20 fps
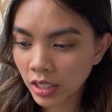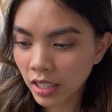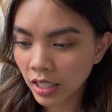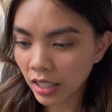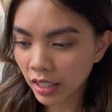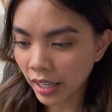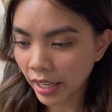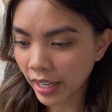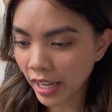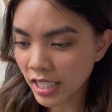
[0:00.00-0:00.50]

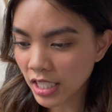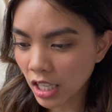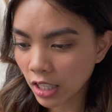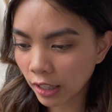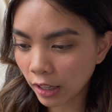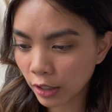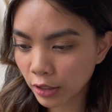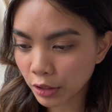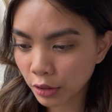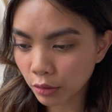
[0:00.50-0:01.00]
And I guess I'll
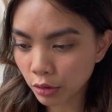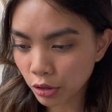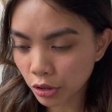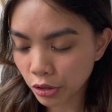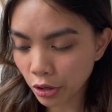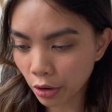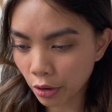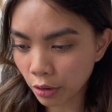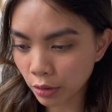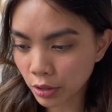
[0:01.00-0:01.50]
also
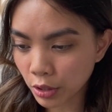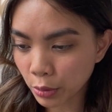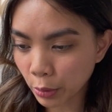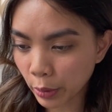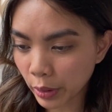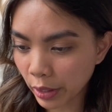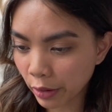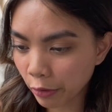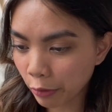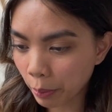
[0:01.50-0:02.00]
show
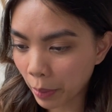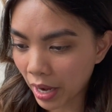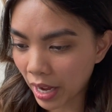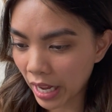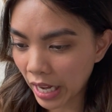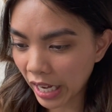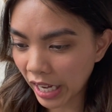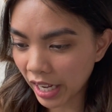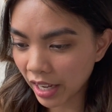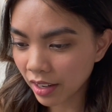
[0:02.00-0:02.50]
sort of
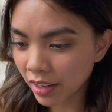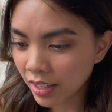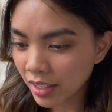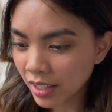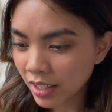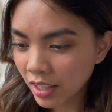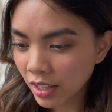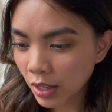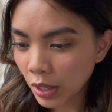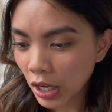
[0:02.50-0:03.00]
my
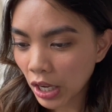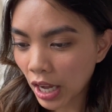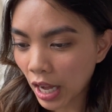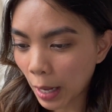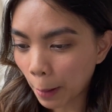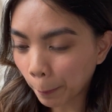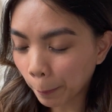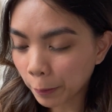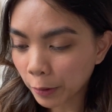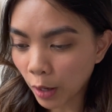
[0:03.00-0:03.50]

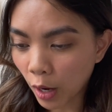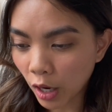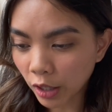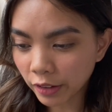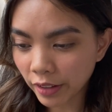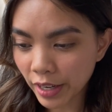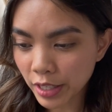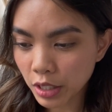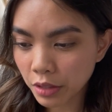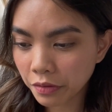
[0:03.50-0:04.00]

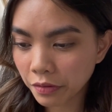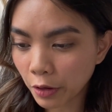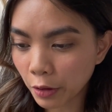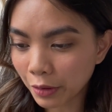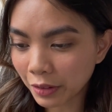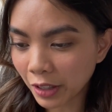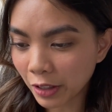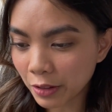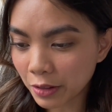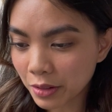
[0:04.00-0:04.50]
progress
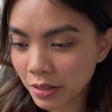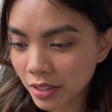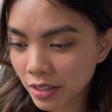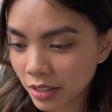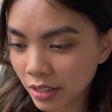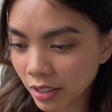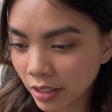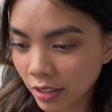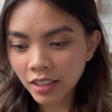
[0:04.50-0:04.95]
photos.